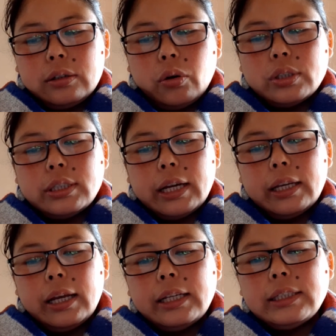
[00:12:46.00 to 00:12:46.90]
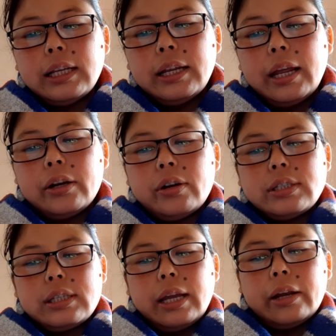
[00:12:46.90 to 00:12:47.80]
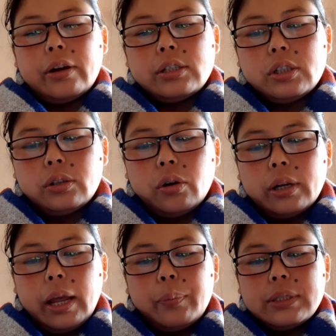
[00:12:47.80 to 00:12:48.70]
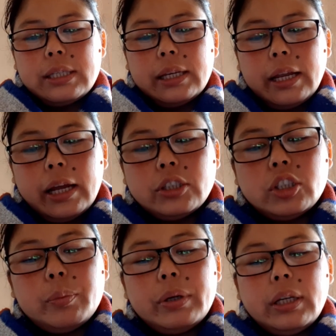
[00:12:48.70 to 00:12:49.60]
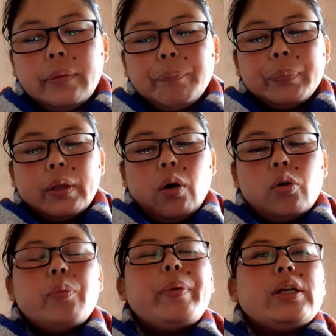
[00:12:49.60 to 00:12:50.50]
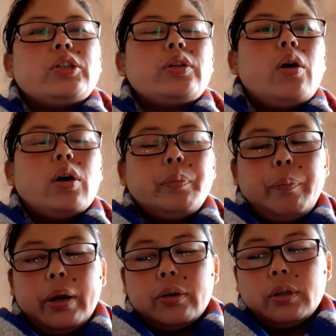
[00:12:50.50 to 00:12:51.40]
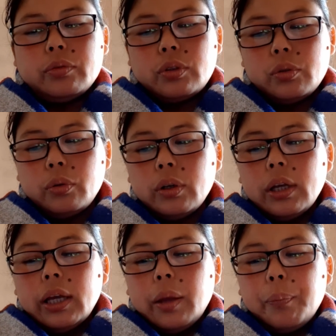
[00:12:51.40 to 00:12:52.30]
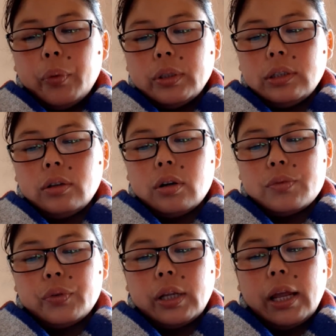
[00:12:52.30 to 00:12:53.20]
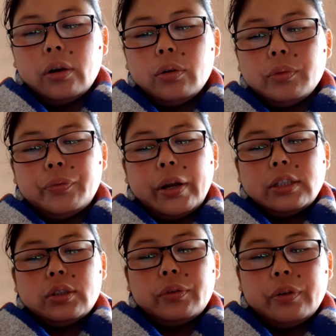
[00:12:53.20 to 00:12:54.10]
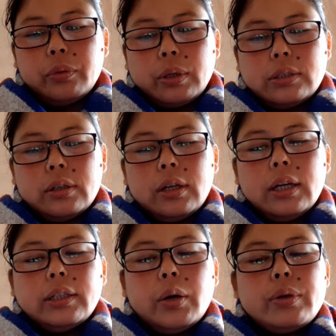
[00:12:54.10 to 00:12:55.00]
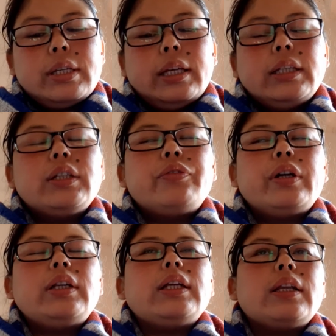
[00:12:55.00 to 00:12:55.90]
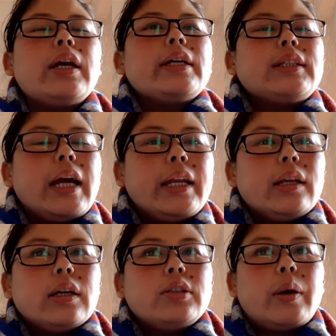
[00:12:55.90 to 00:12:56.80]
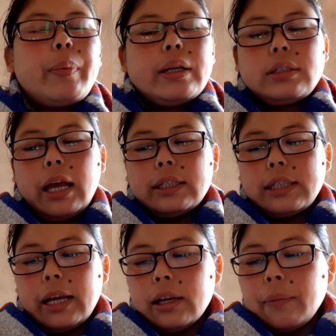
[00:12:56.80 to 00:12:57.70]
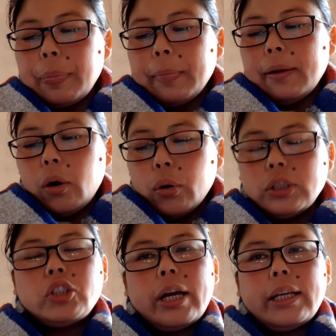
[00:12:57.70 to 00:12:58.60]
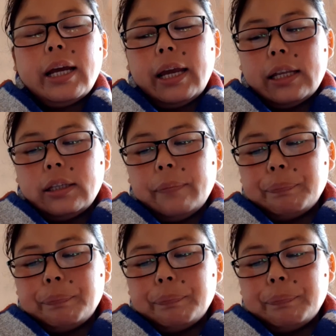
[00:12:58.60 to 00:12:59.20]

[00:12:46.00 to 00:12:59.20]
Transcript: on China, Italy aggression on Abyssinia, and Germany occupation on Paraguay. So important cause for the Anglo-French revolt was there was an intervention in Japan's attack on China, and